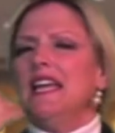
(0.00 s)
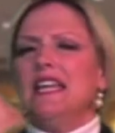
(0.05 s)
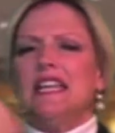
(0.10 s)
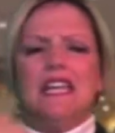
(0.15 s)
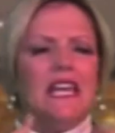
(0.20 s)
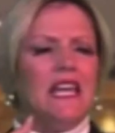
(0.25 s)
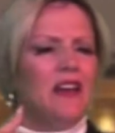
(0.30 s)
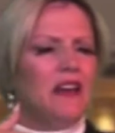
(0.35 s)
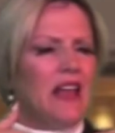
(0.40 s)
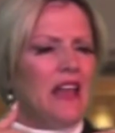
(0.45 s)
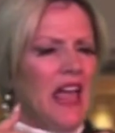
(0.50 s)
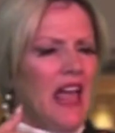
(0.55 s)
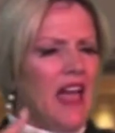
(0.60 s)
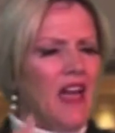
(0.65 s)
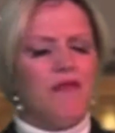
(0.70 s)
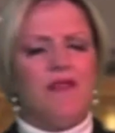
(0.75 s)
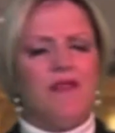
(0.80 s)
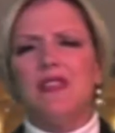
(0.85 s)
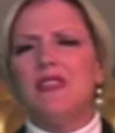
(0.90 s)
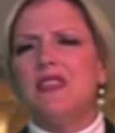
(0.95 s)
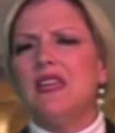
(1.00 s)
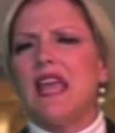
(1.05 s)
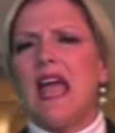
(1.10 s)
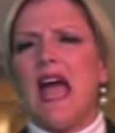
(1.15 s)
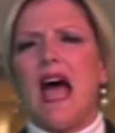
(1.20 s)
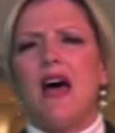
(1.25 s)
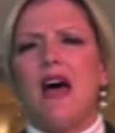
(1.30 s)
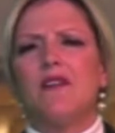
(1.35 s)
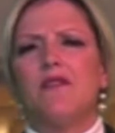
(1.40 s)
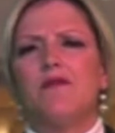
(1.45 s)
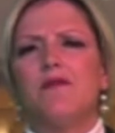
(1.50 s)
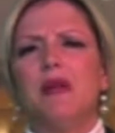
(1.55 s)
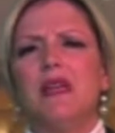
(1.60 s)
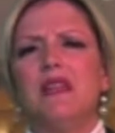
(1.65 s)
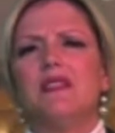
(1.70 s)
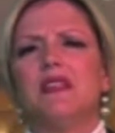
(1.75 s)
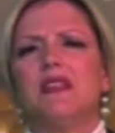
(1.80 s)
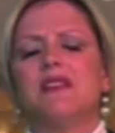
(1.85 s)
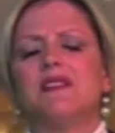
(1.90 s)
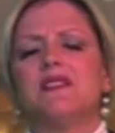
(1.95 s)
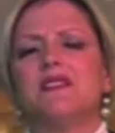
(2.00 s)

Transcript: Get everything out of me that is